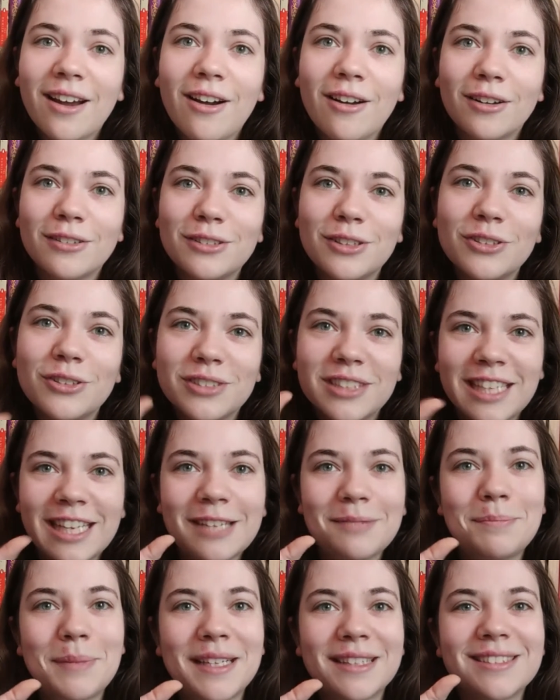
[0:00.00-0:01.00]
are little
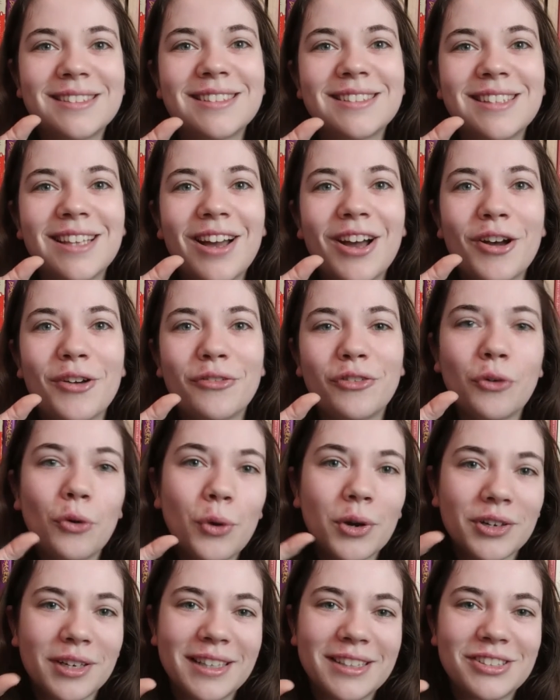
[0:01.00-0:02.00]
tidbits of
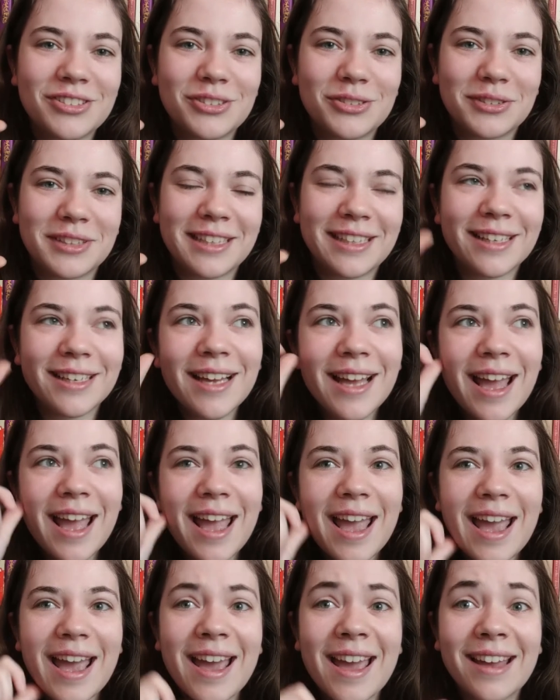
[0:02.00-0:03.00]
queer history,
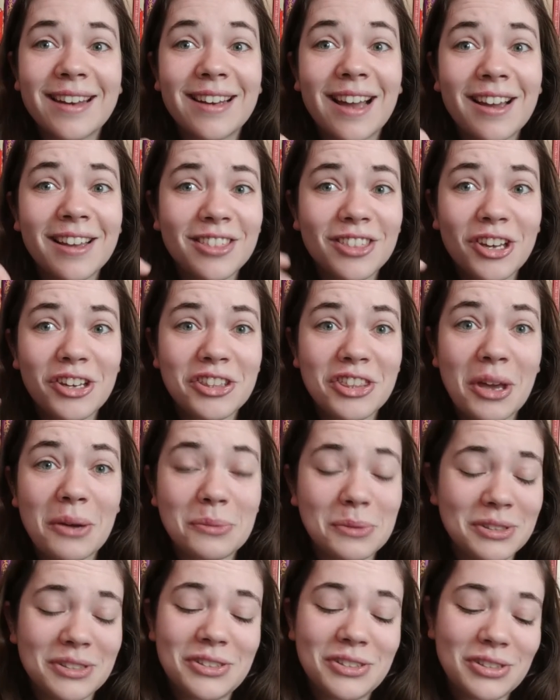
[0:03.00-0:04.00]
and I thought
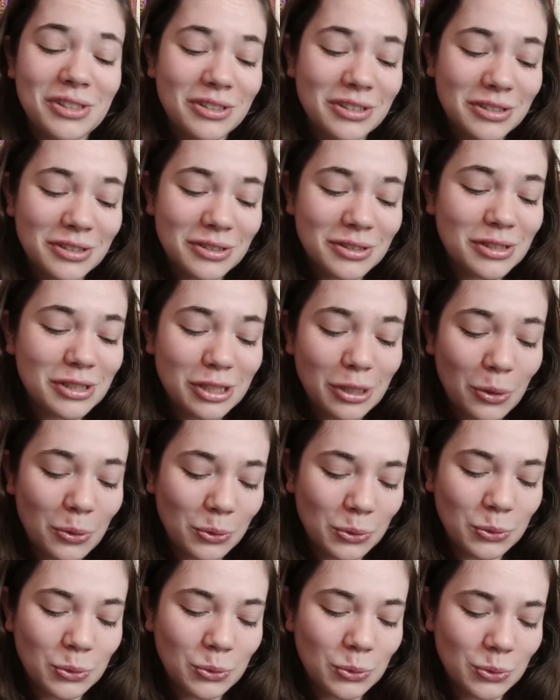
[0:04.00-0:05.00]
that was
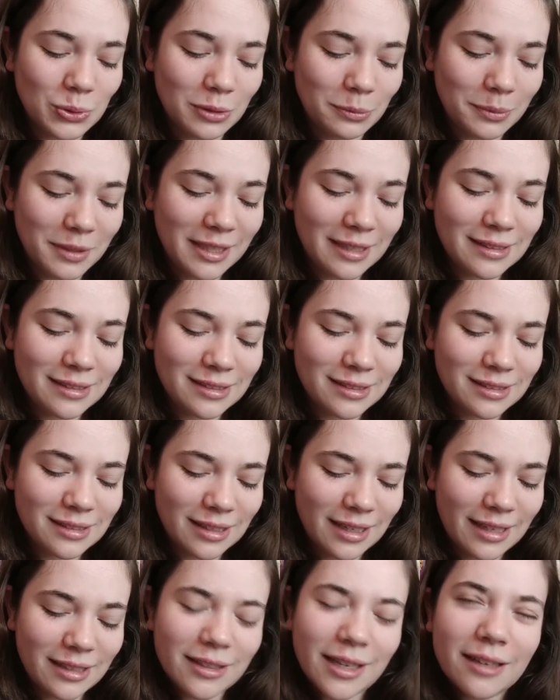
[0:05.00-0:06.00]
so cool,
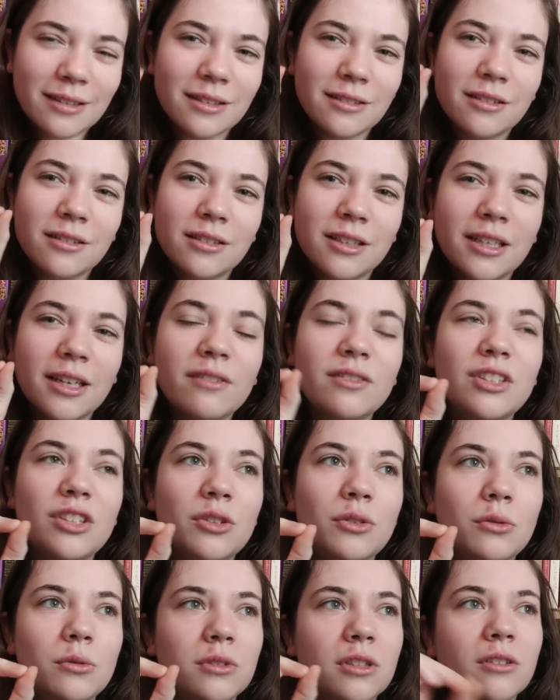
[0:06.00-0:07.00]
because it
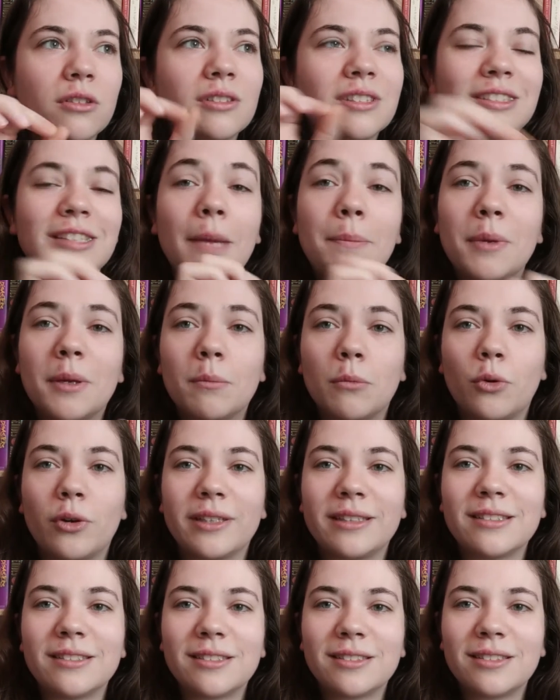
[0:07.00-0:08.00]
gives you little stepping
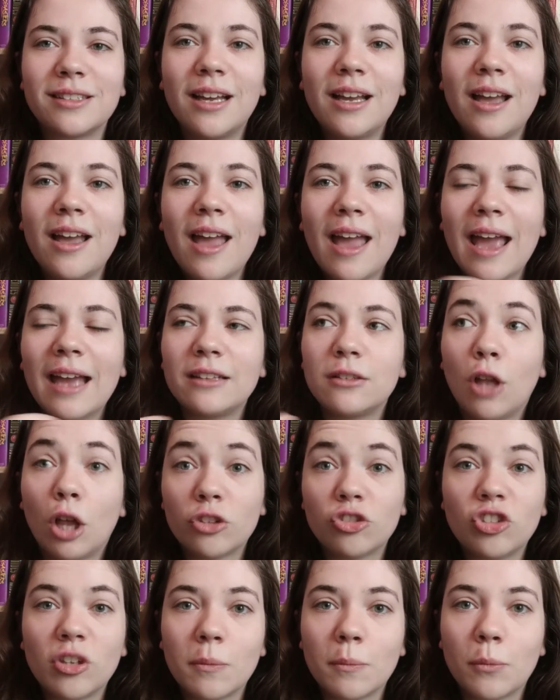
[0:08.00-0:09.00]
points and
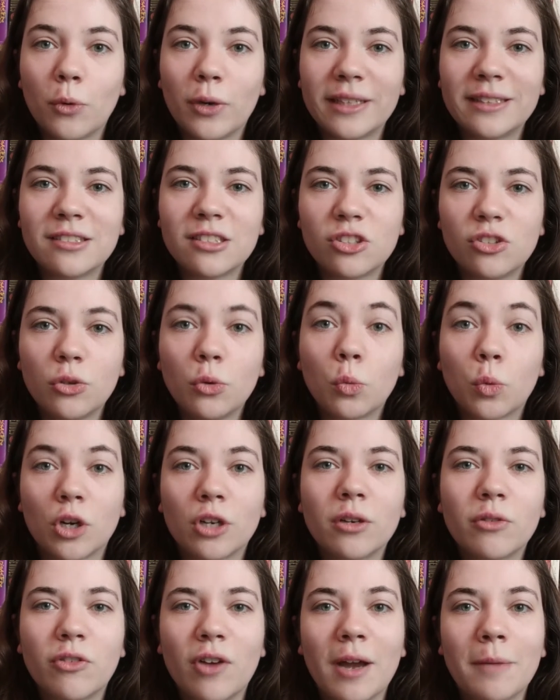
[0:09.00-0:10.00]
launching points to
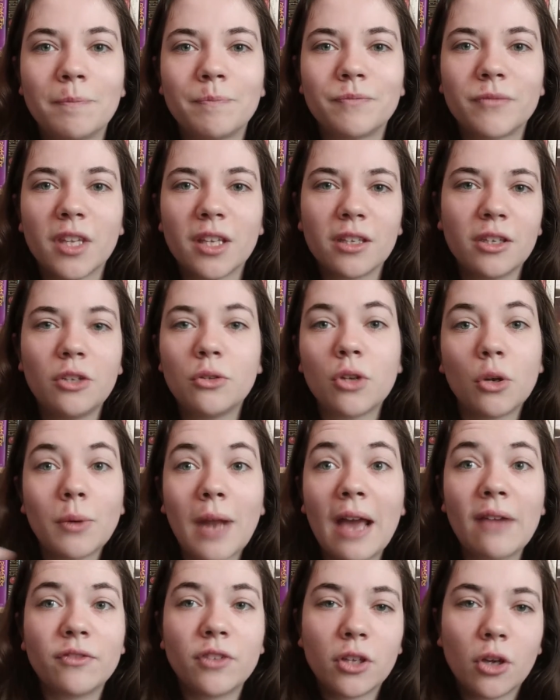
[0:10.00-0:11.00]
work from. You
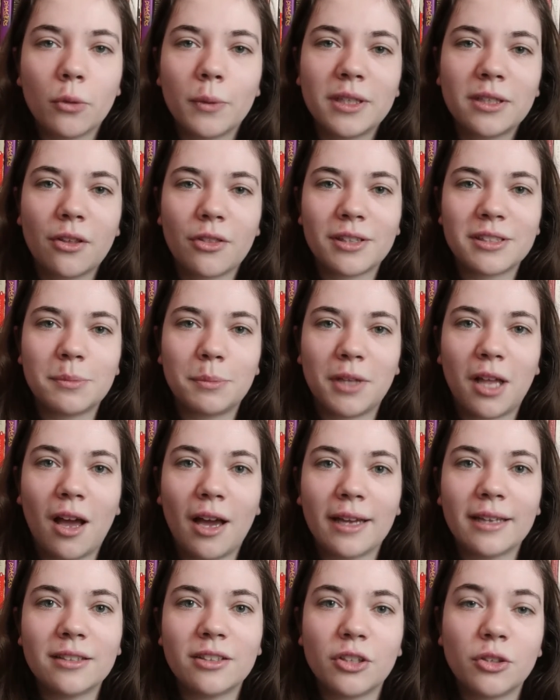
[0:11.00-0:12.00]
don't have to go into this
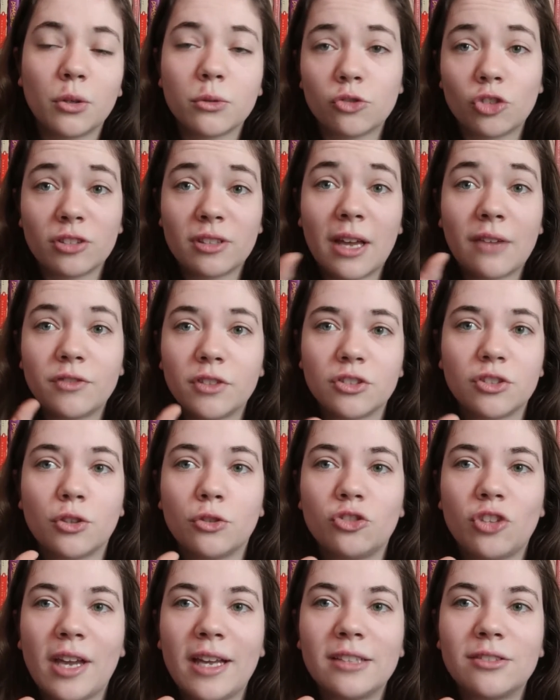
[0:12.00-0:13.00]
blind. You don't just have to
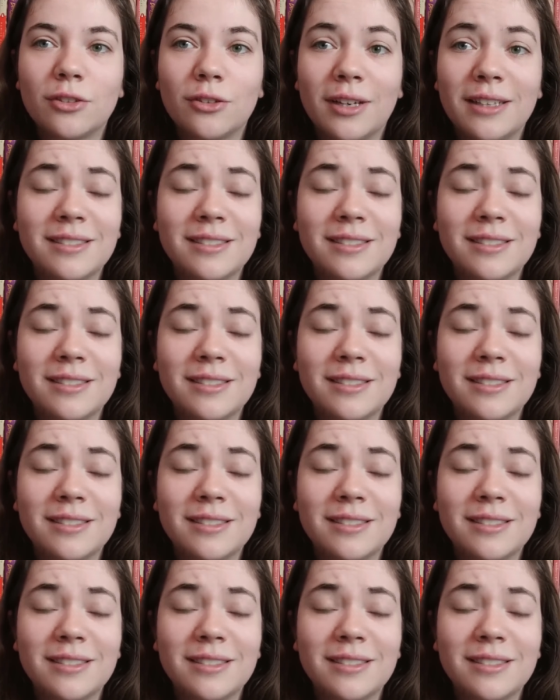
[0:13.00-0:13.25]
search AIDS